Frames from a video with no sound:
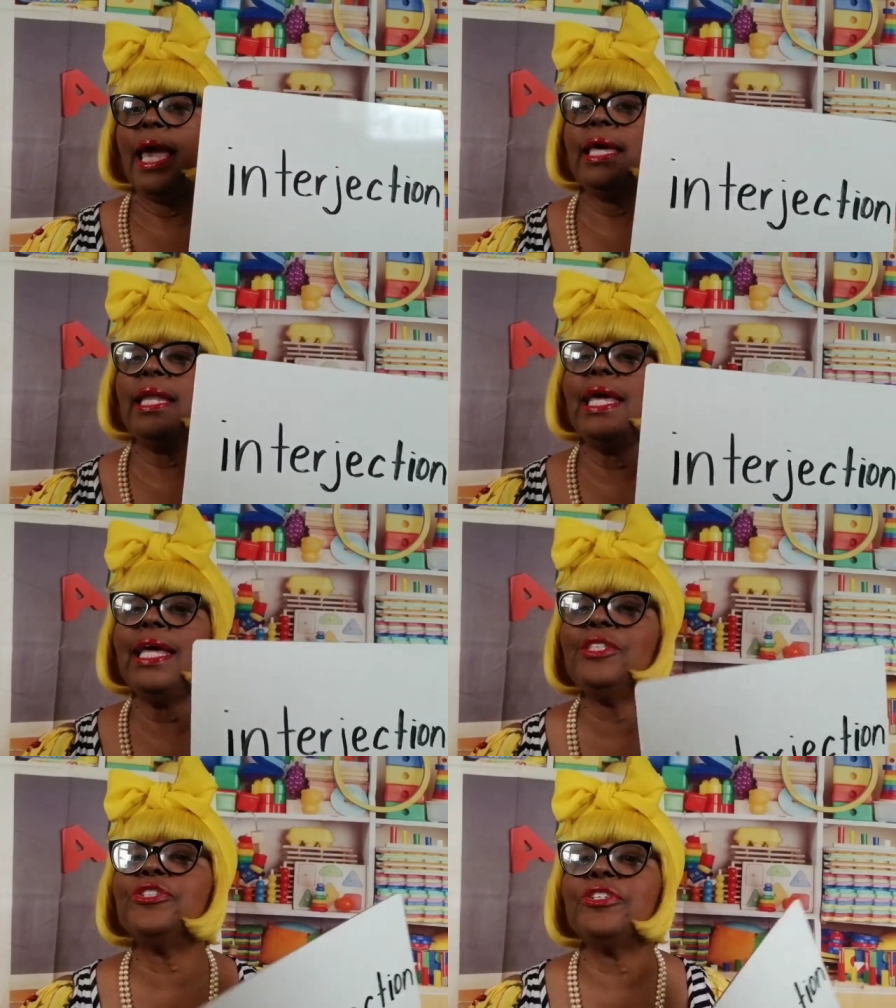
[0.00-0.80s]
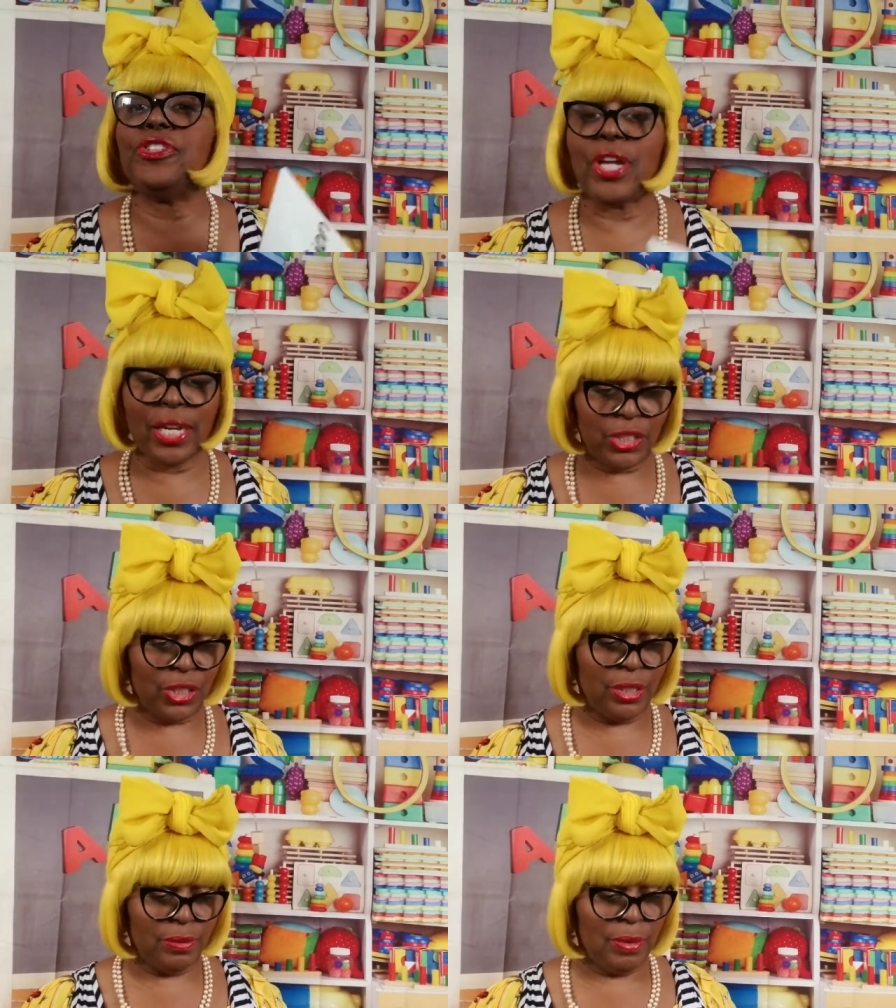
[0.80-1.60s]
An
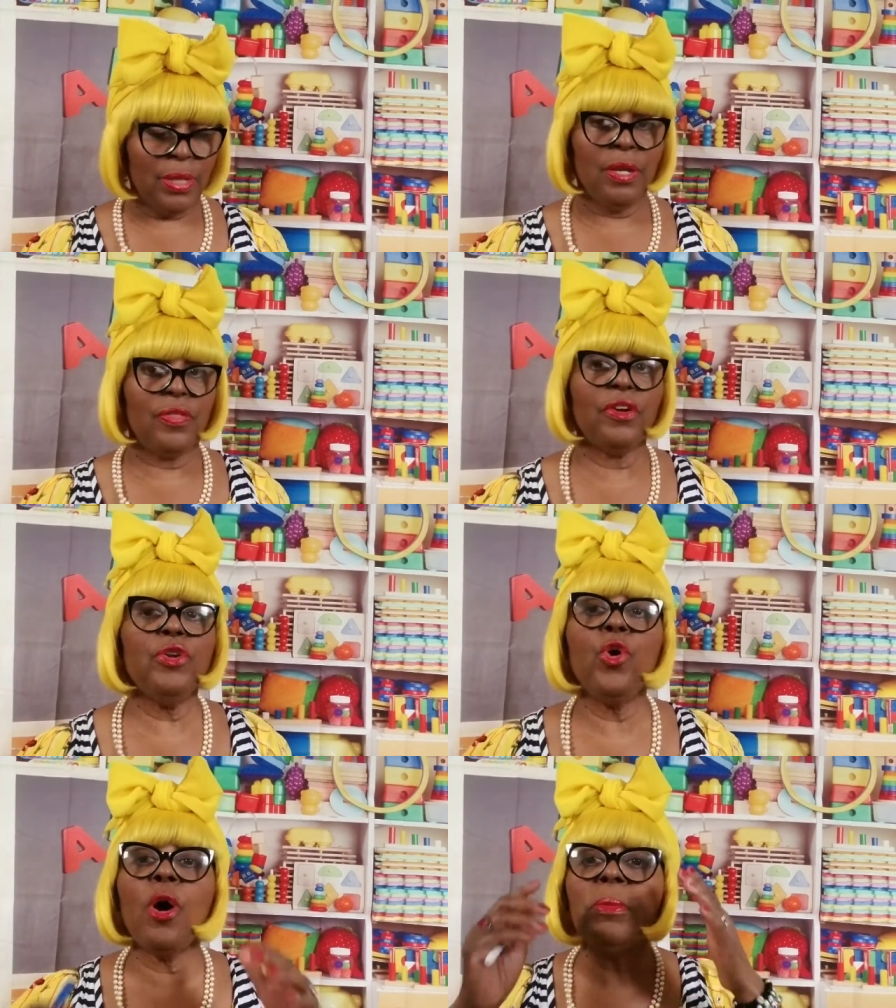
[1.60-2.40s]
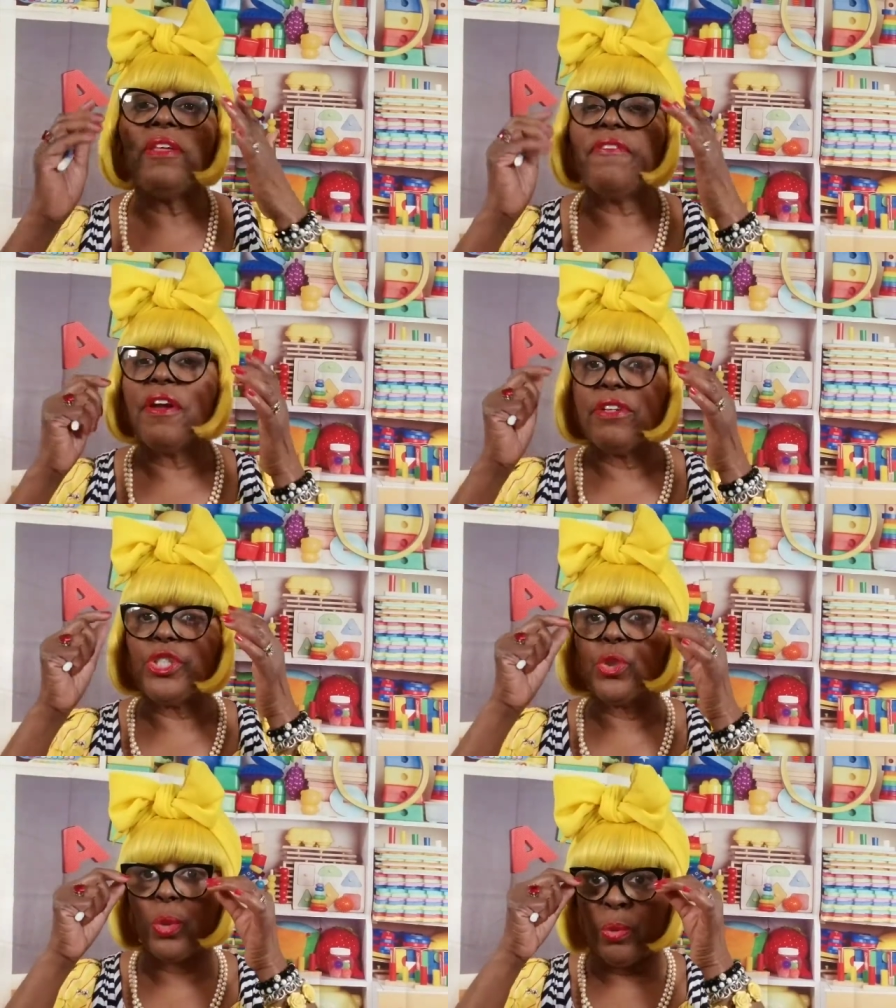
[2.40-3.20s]
interjection, they're normally very
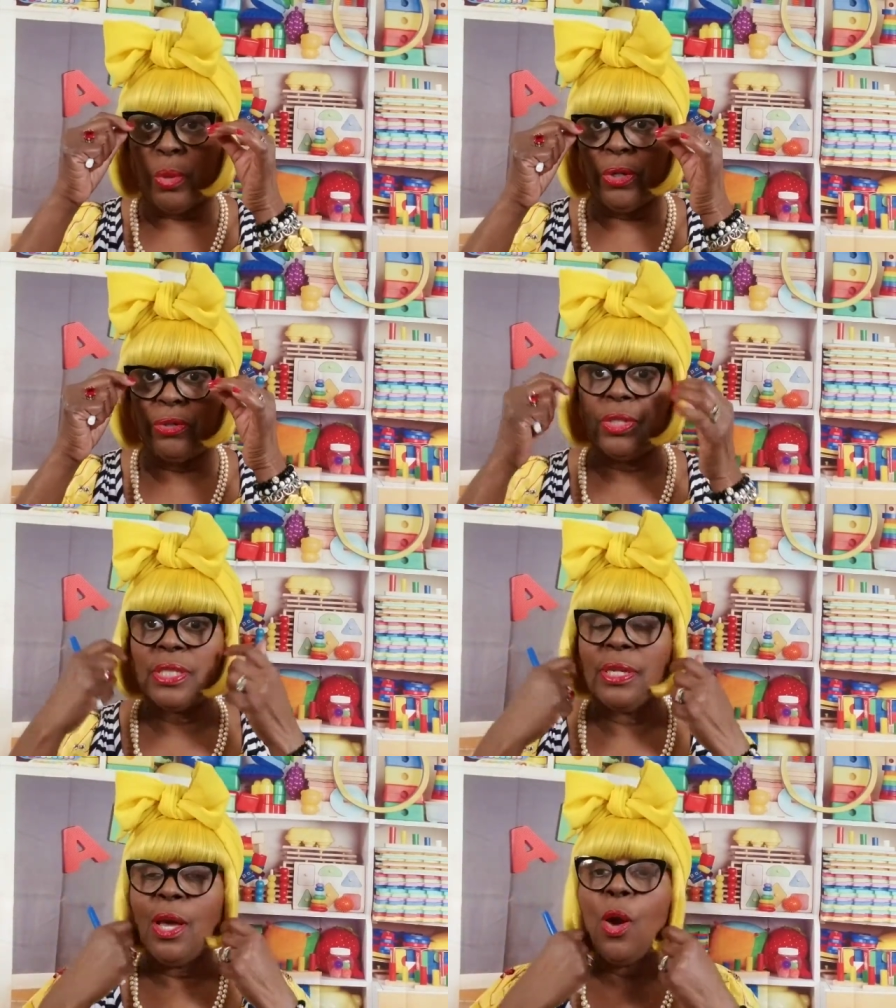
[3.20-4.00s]
short words